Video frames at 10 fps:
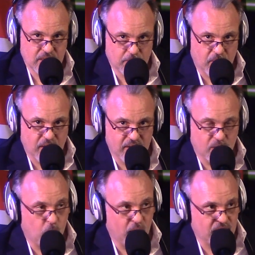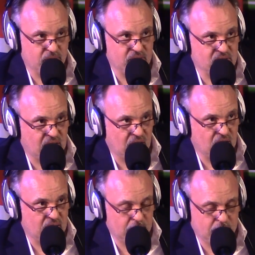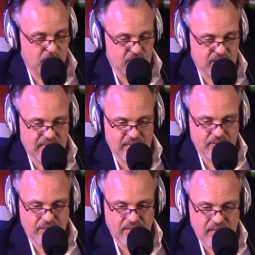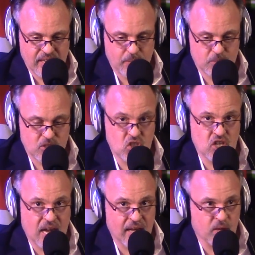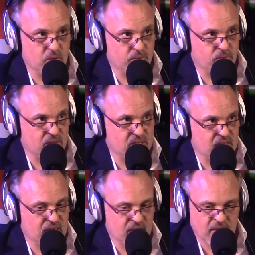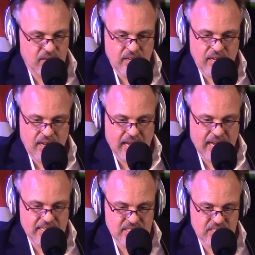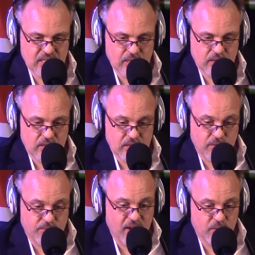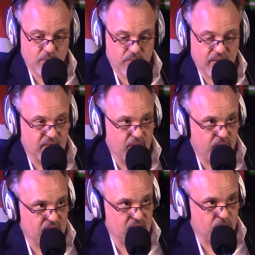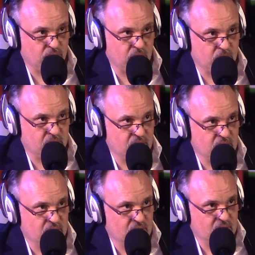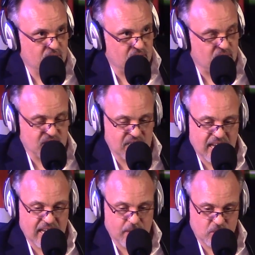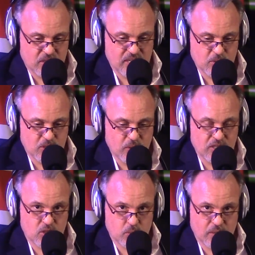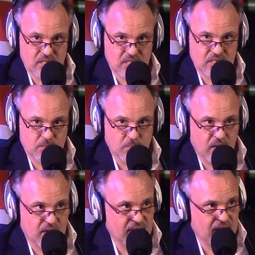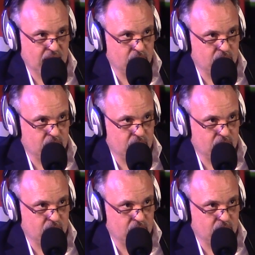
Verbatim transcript: behind the wheel of his car. Let me put that out there. He was jailed for a day. And uh, the final thing, the thing that broke the dam, was he was doing 26 mile an hour.